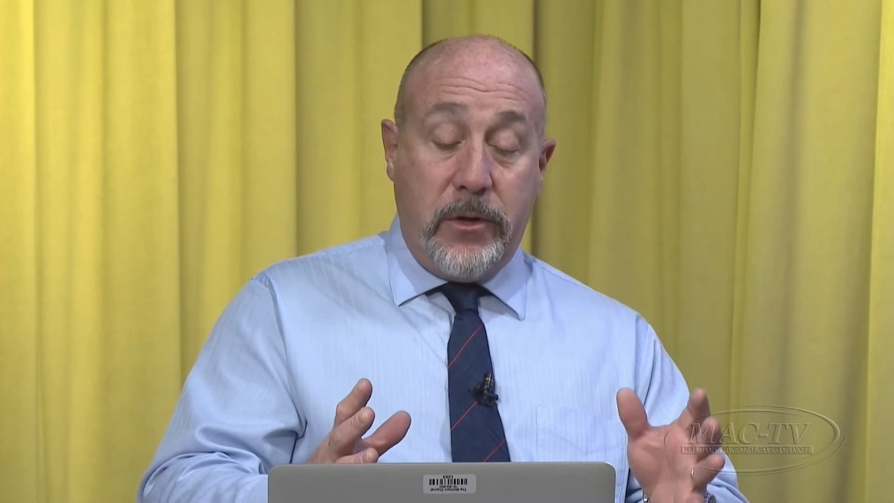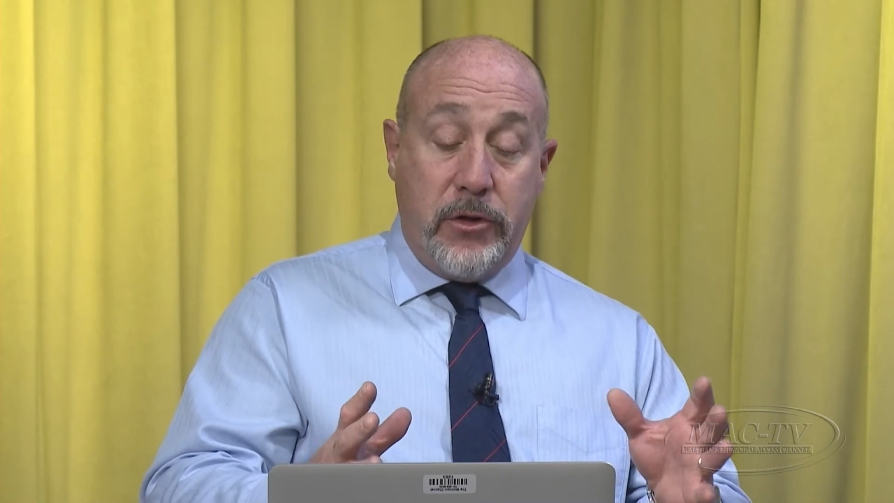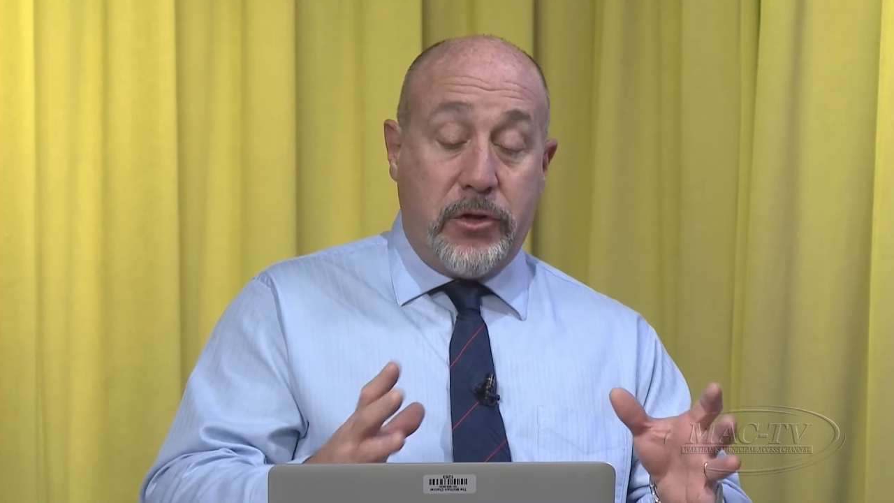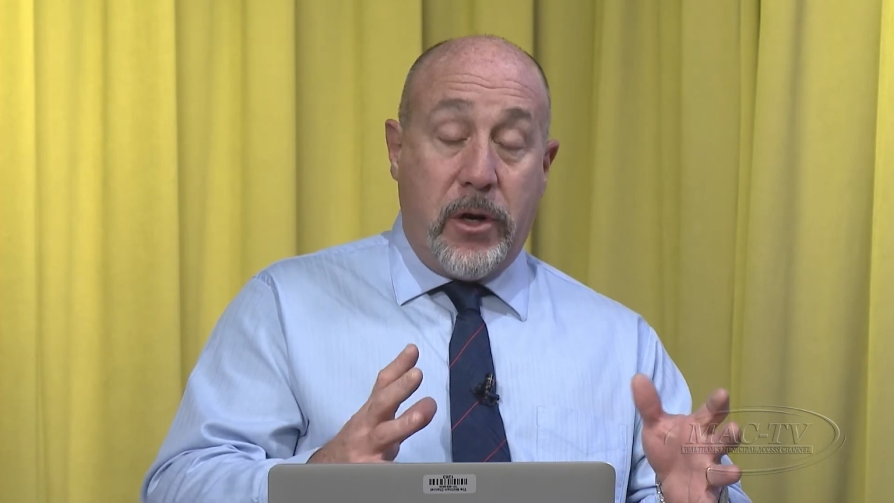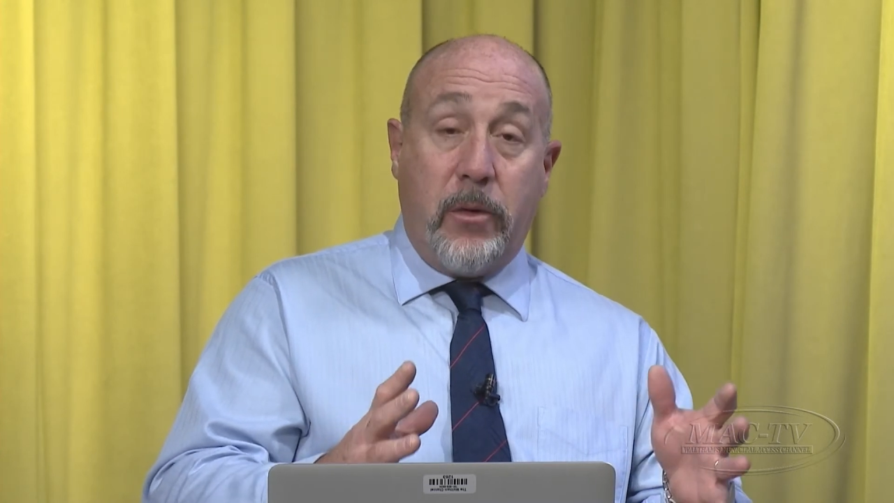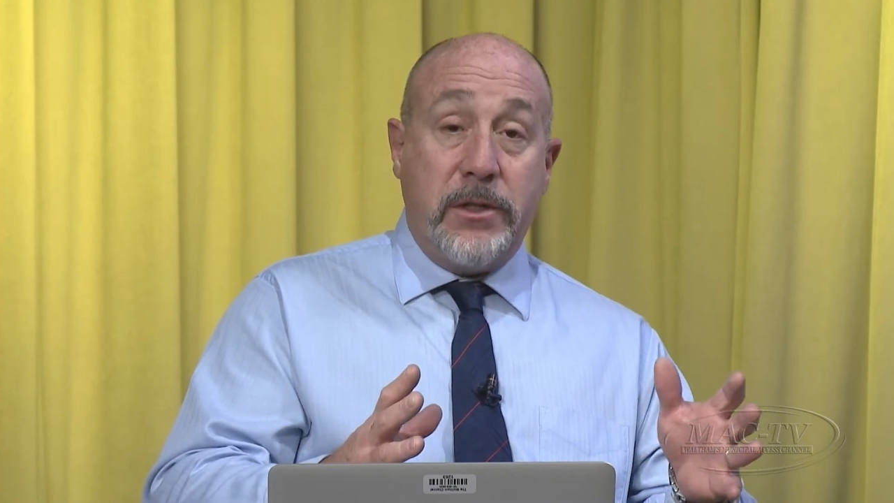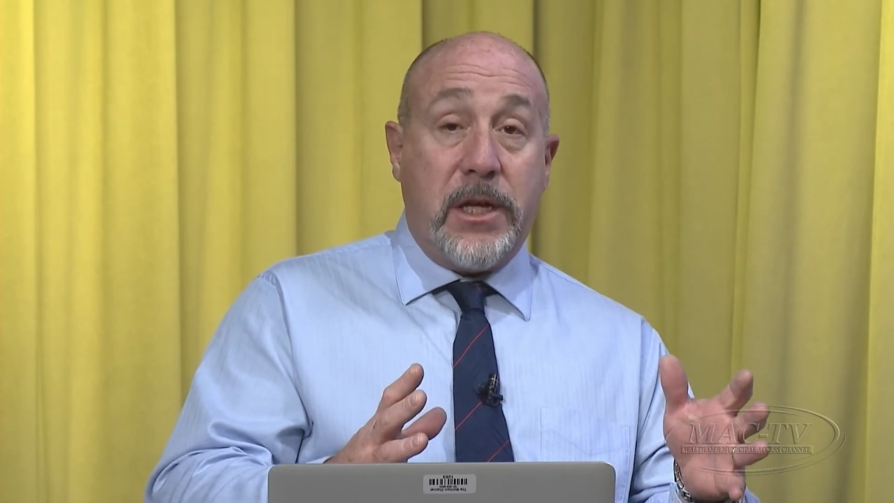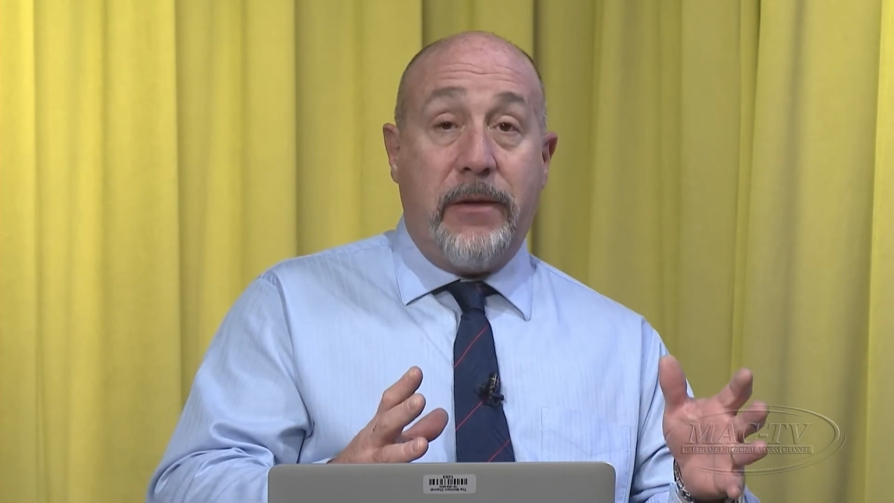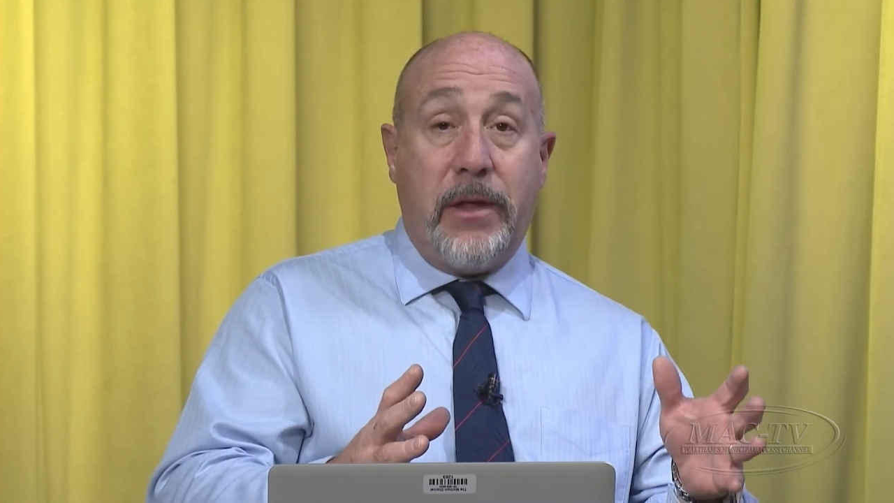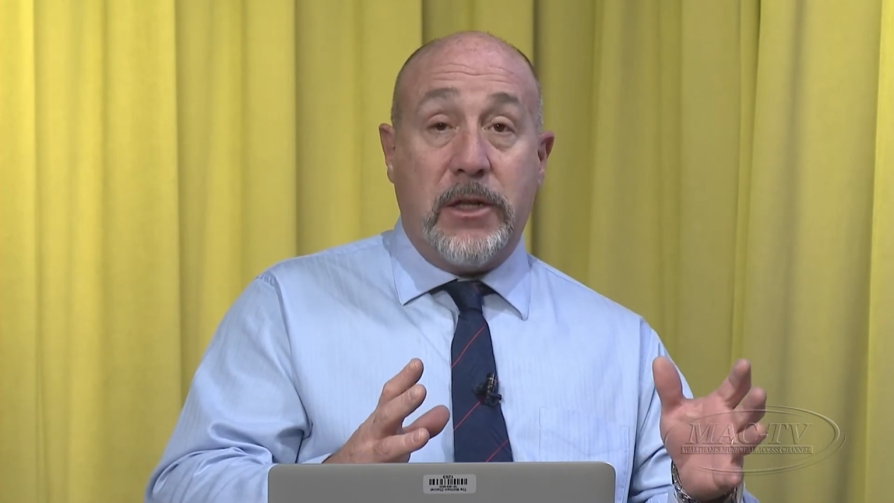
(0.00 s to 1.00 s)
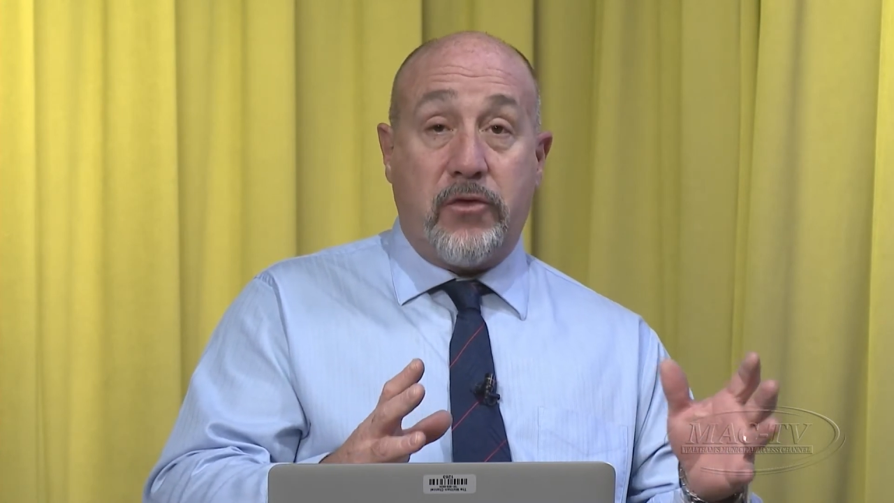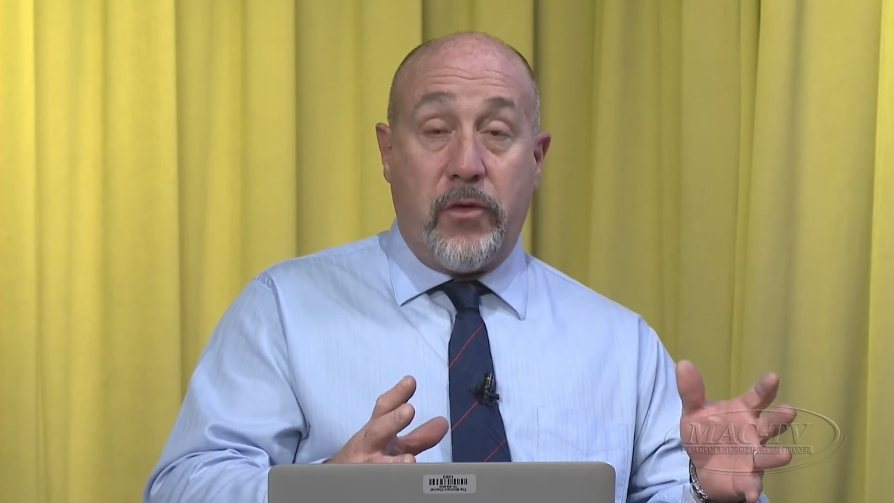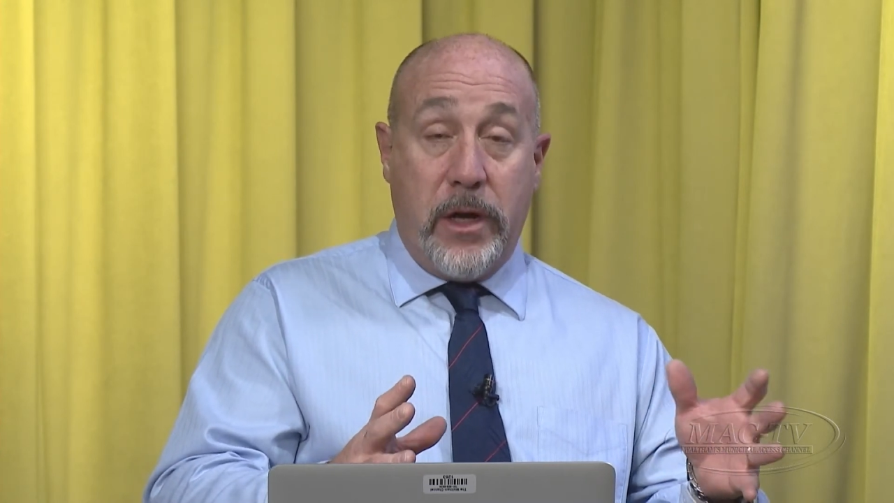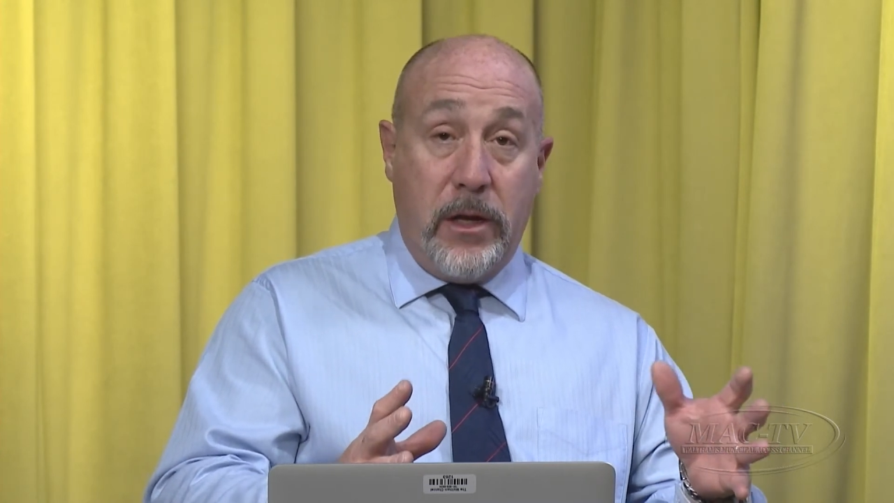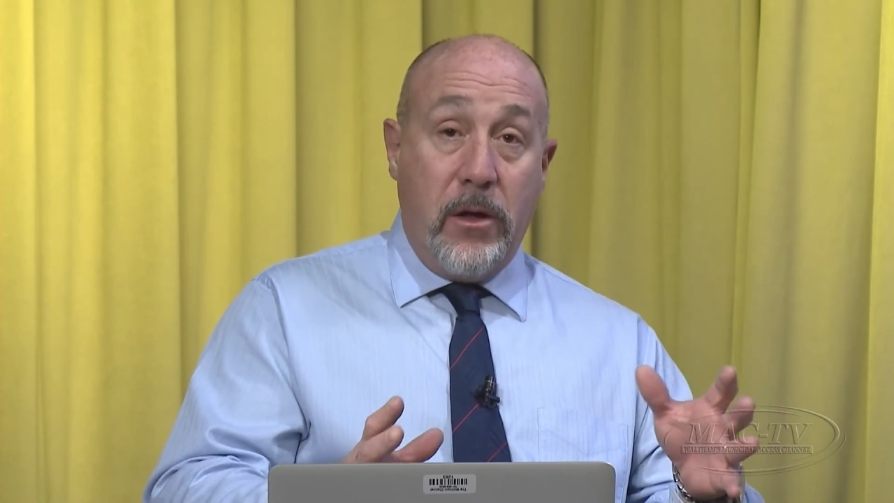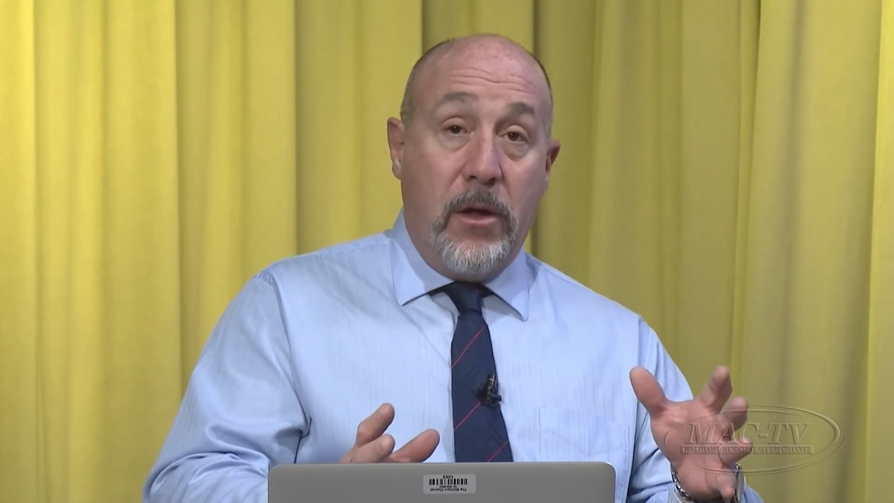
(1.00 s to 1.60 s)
that tree